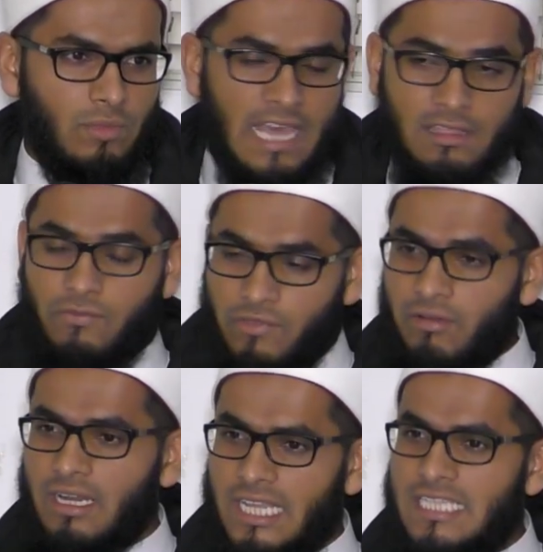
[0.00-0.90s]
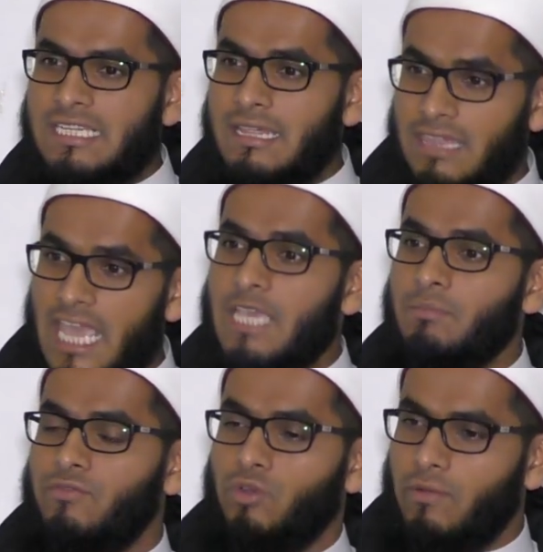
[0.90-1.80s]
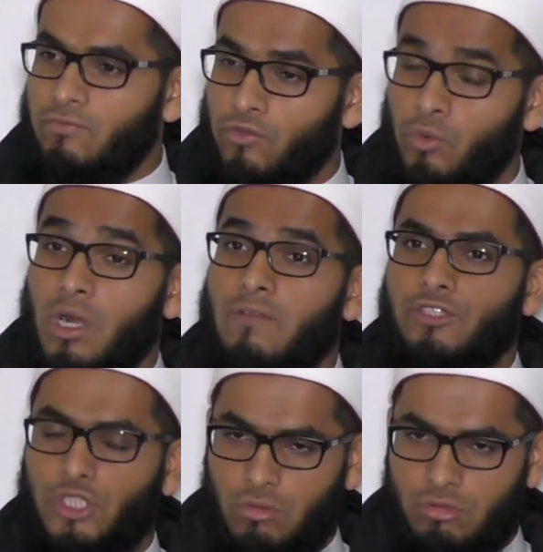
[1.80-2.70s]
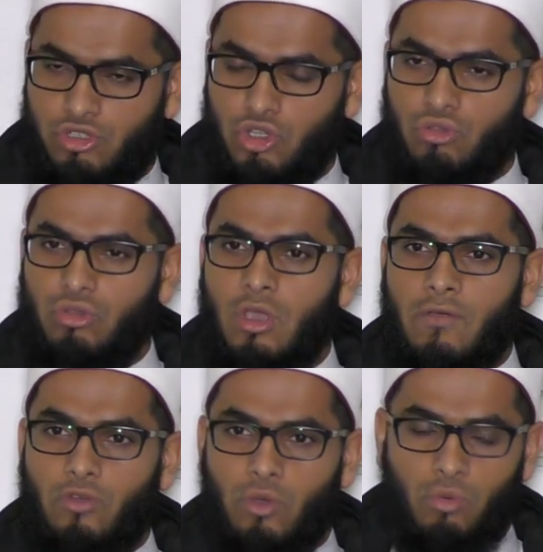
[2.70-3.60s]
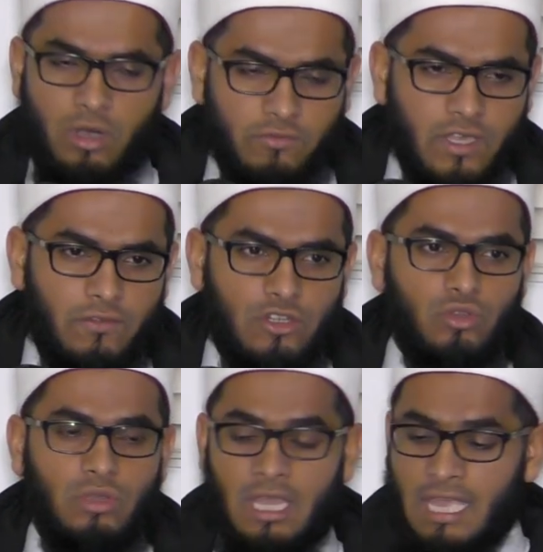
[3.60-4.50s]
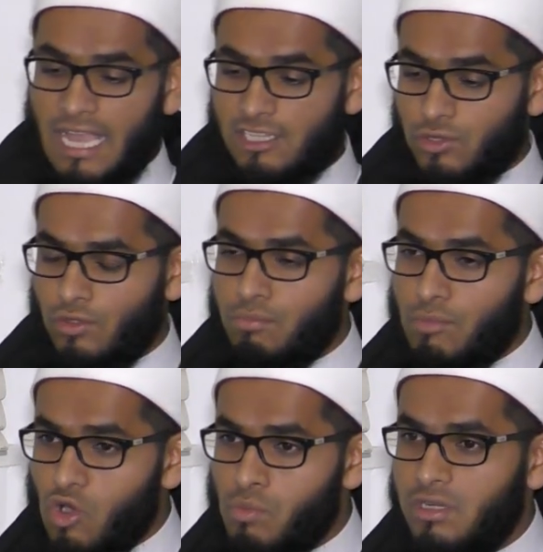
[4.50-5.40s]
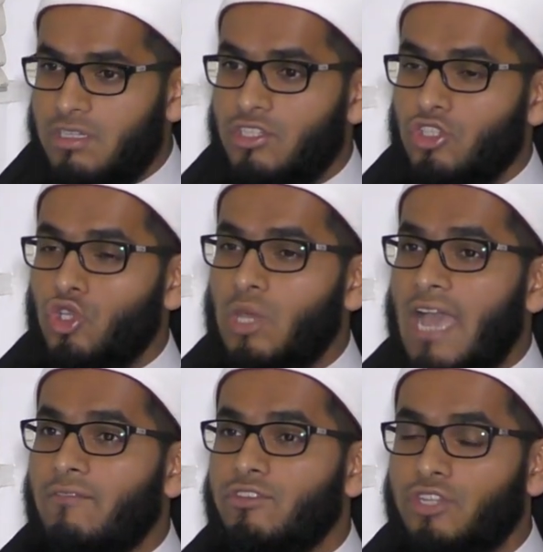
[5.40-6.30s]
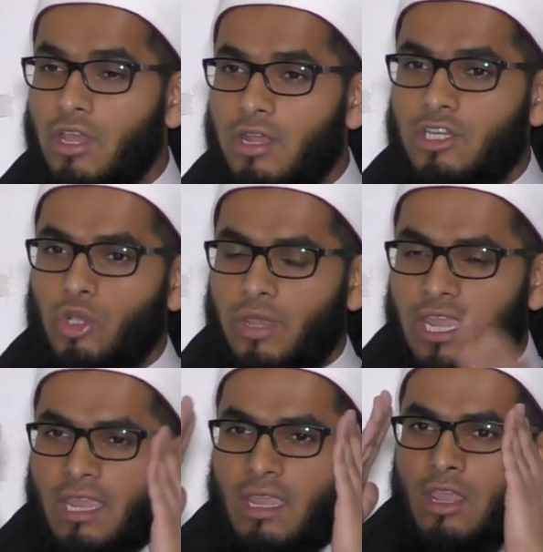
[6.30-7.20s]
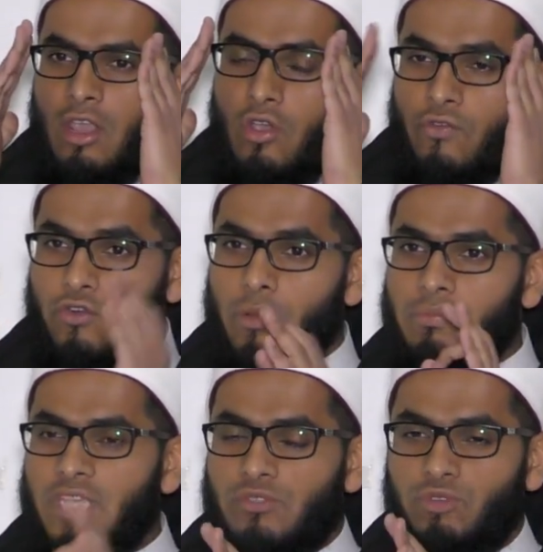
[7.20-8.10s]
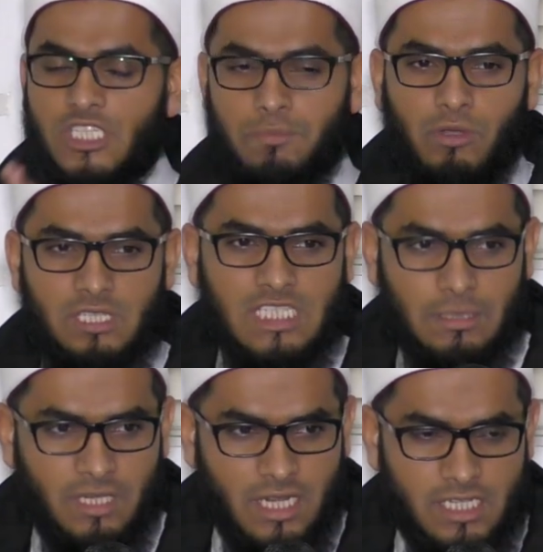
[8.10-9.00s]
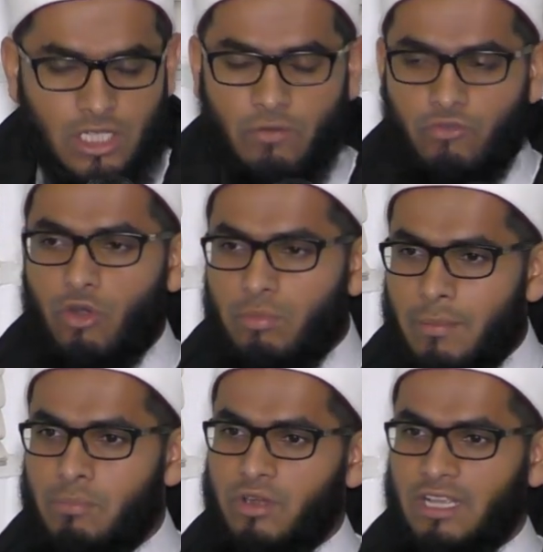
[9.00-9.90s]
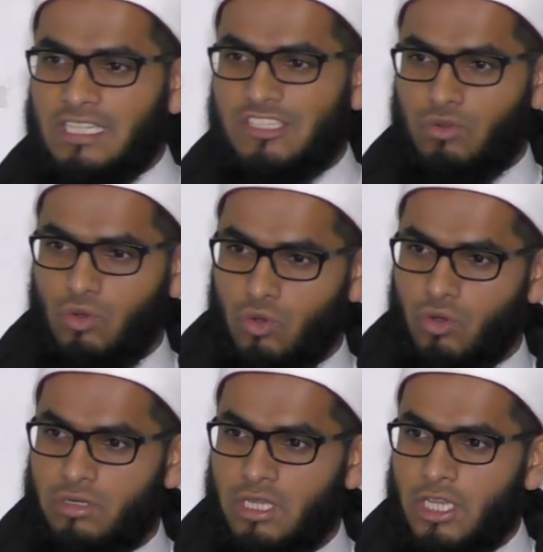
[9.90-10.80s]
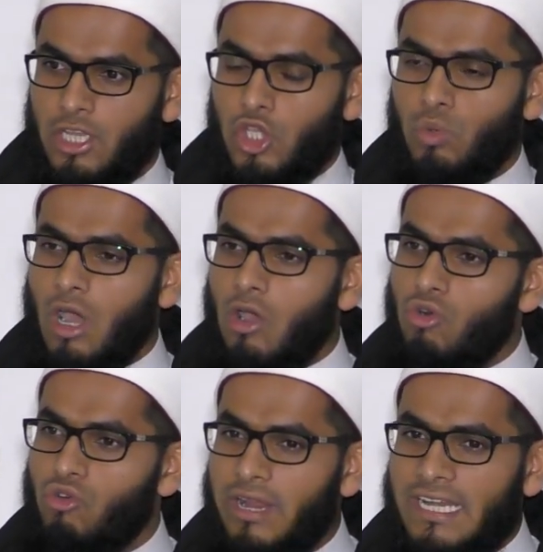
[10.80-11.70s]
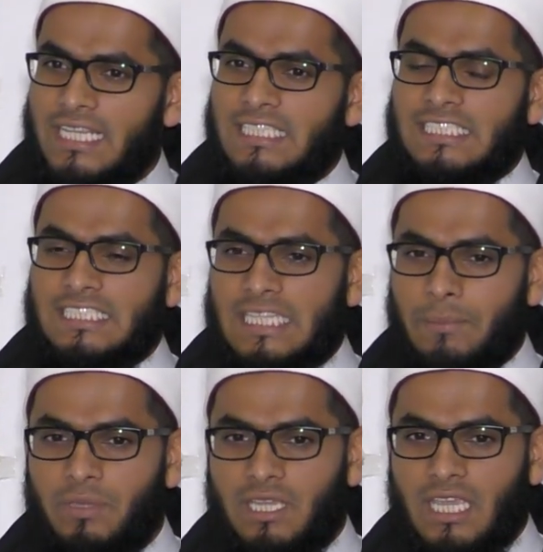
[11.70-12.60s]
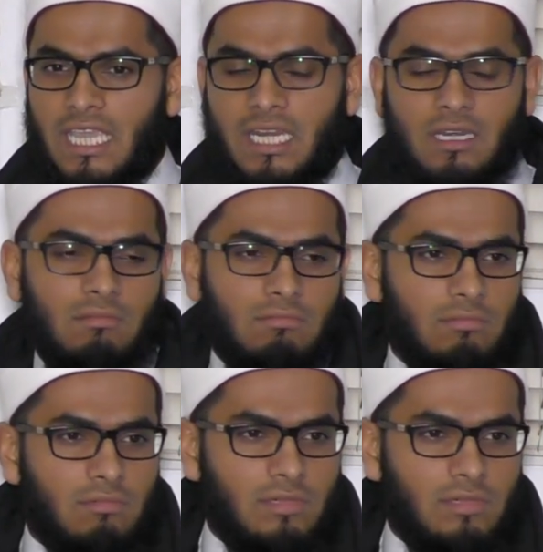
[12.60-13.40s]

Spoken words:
At the very least, thank me for what I've shown to you, for what I've given you. And so the moment you have turned away from this responsibility of remembering this Lord, you are already stepping in